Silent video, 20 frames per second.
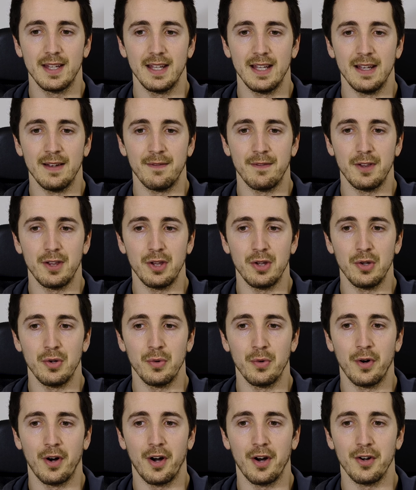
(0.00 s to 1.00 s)
if
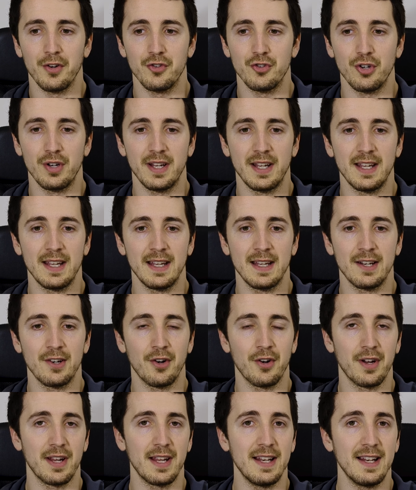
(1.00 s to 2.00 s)
you are drinking
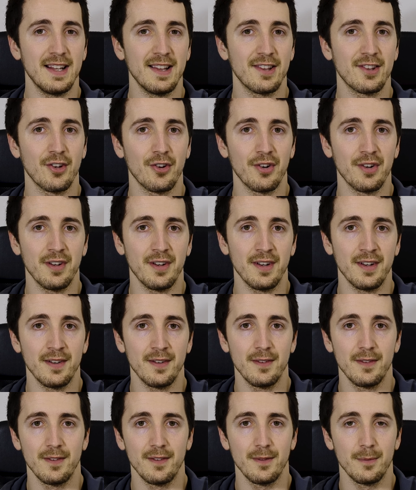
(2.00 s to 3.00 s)
or eating certain
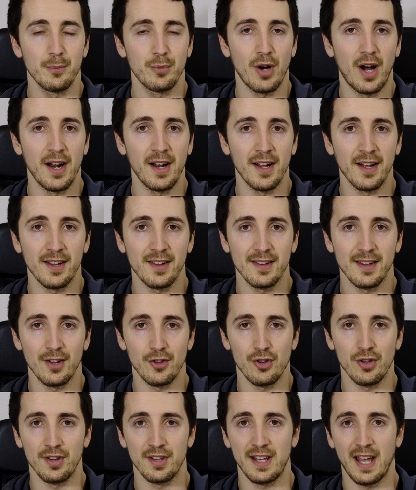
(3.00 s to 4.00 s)
products
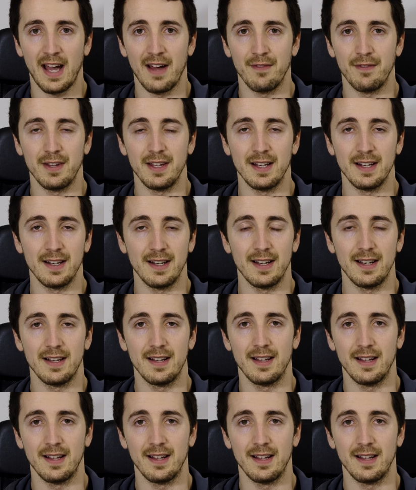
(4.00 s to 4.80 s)
such as caffeine,